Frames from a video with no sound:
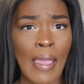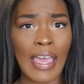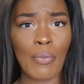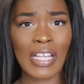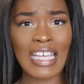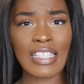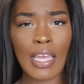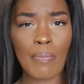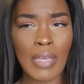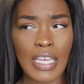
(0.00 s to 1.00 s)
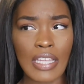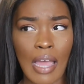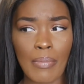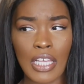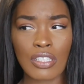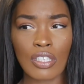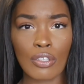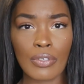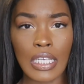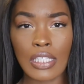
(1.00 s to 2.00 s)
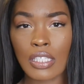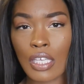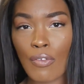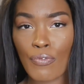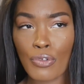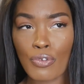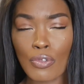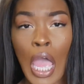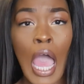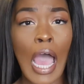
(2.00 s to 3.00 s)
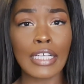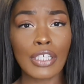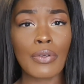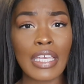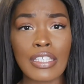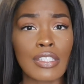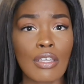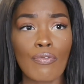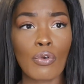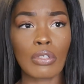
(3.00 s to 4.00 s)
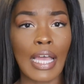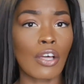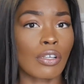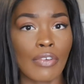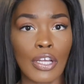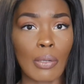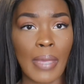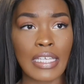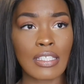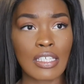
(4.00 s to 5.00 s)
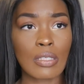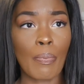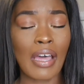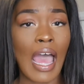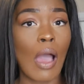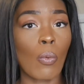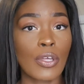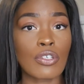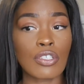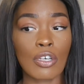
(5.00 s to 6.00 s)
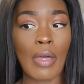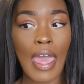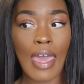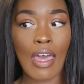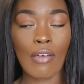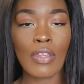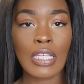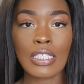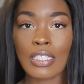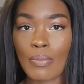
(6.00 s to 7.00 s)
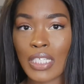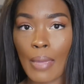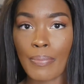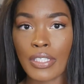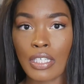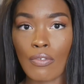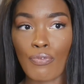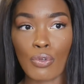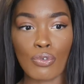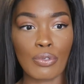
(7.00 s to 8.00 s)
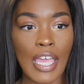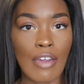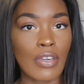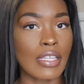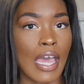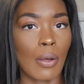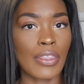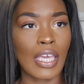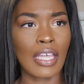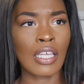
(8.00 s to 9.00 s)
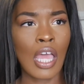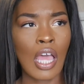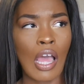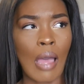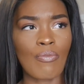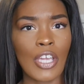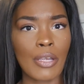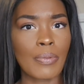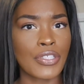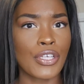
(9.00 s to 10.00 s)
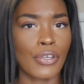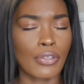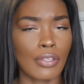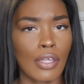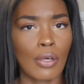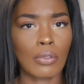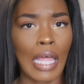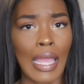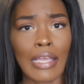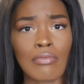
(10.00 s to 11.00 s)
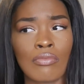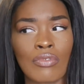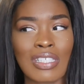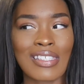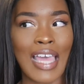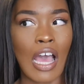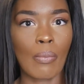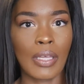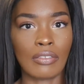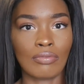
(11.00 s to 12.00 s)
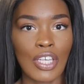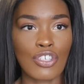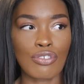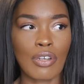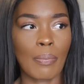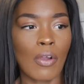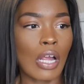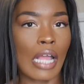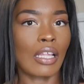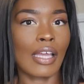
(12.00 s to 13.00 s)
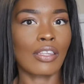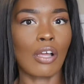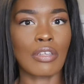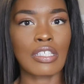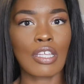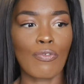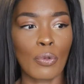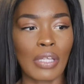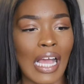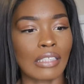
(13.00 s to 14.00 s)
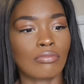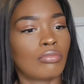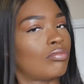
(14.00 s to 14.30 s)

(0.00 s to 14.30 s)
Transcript: And when I say meat, I'm excluding seafood. I don't eat seafood like on a regular basis, but I will still have some type of seafood every now and then. I'm very particular though, like salmon and shrimp are kind of like the only seafood that I